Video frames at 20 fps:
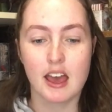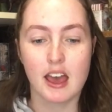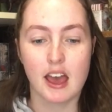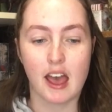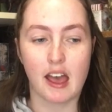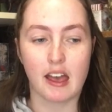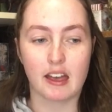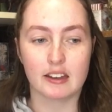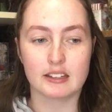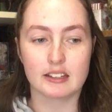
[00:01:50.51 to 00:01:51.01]

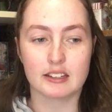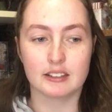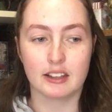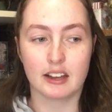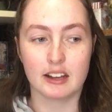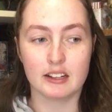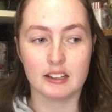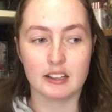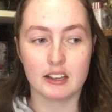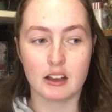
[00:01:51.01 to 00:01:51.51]
And
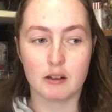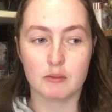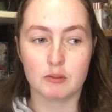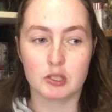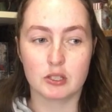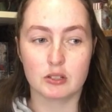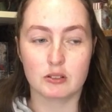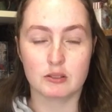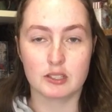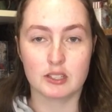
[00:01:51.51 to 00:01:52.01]
lately I've
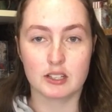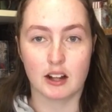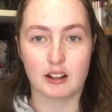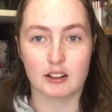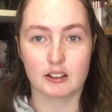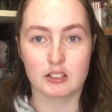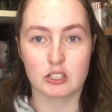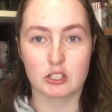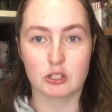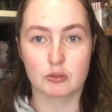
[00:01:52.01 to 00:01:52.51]
sort of
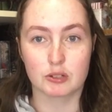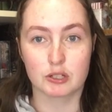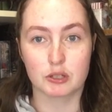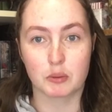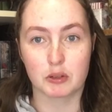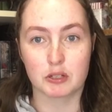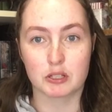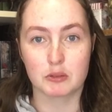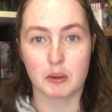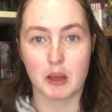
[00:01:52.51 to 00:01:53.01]
started to
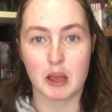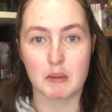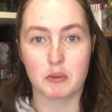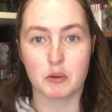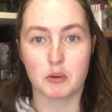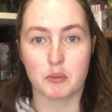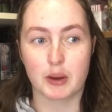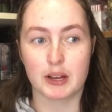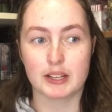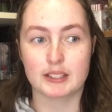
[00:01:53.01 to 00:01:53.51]
respond to
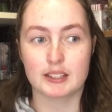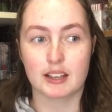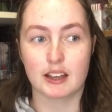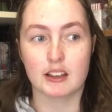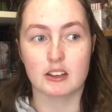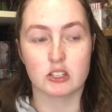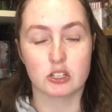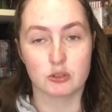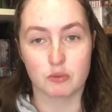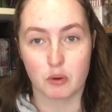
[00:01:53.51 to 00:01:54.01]
people by
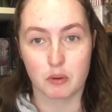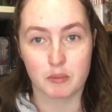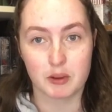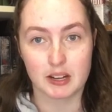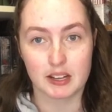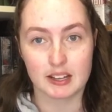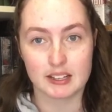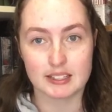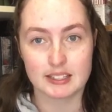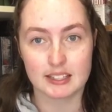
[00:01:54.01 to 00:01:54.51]
saying, do you want me to
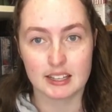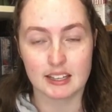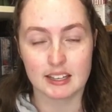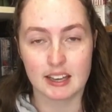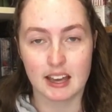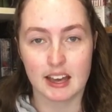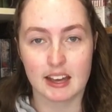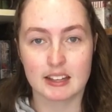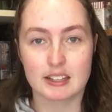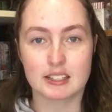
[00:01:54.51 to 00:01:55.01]
get skin
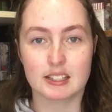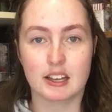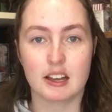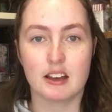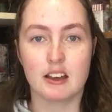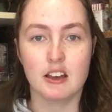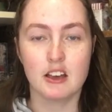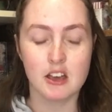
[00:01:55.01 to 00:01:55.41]
cancer?